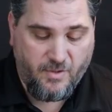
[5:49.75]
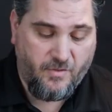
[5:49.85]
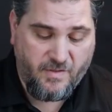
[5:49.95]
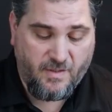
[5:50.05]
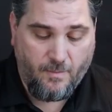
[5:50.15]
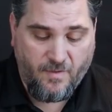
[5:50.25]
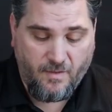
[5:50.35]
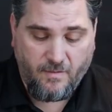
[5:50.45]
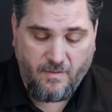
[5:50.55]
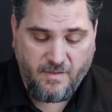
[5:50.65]
going to do the same
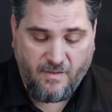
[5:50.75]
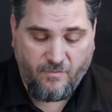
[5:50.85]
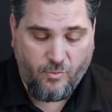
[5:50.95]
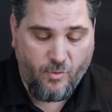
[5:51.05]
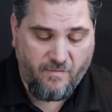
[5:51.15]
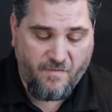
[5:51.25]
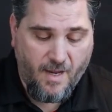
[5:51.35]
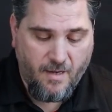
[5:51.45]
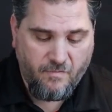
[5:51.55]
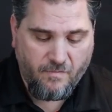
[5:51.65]
thing to the
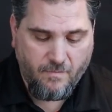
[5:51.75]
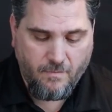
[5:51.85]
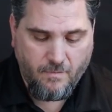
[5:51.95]
7.5.